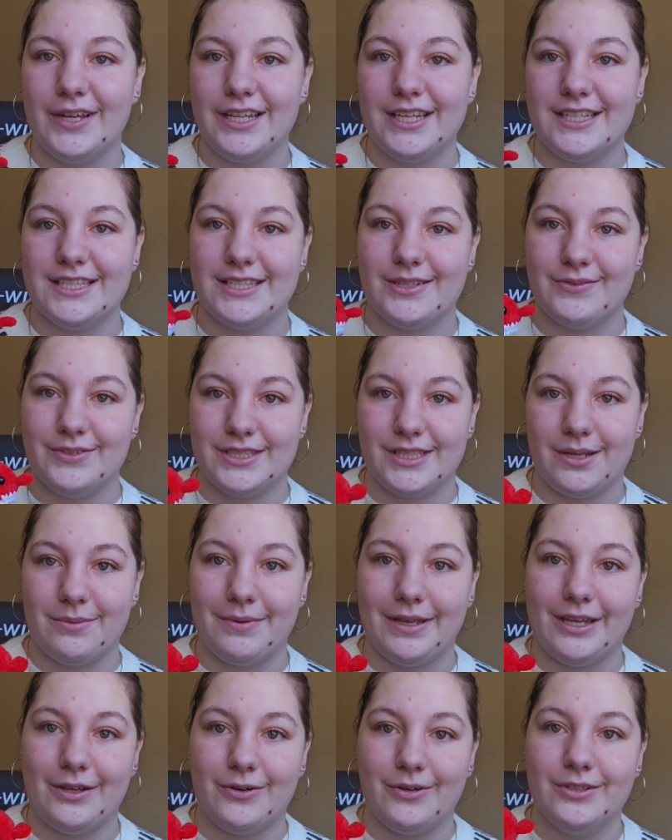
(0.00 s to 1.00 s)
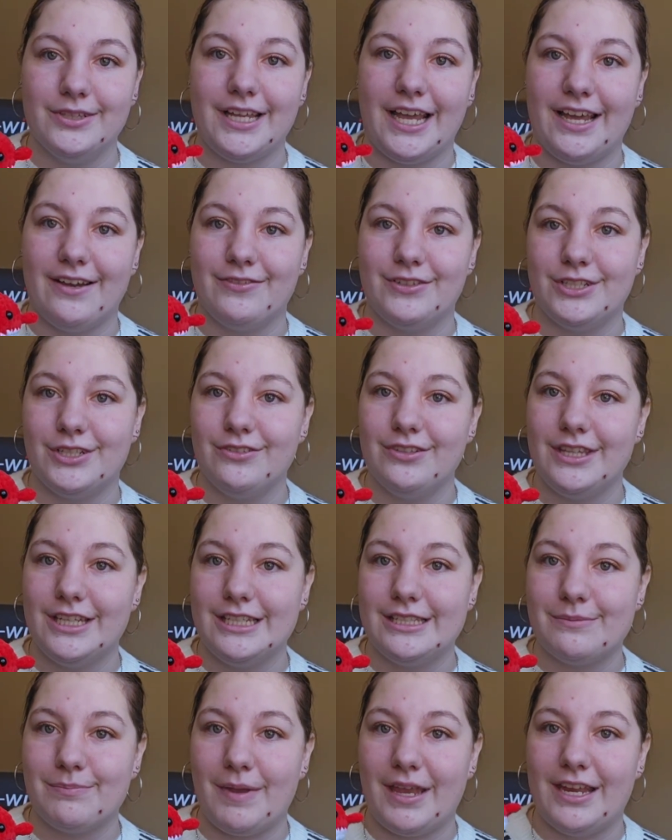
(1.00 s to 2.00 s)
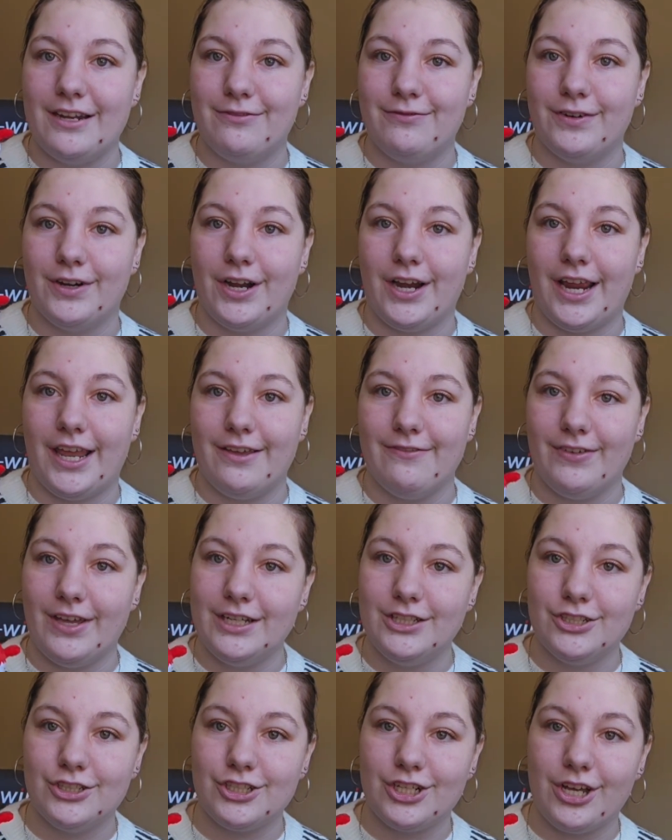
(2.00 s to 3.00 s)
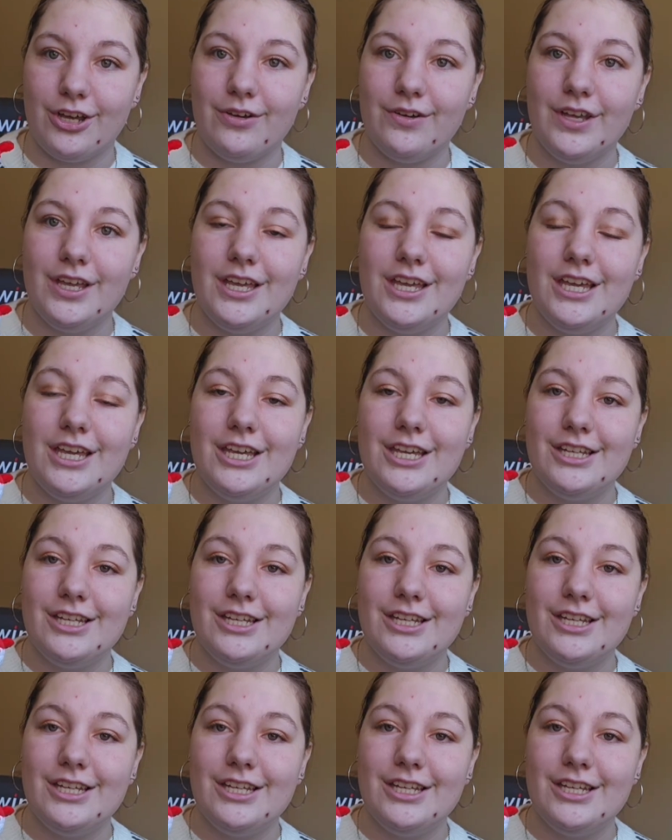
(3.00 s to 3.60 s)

one because it was on my goal to have 2 of these made for a vendor show.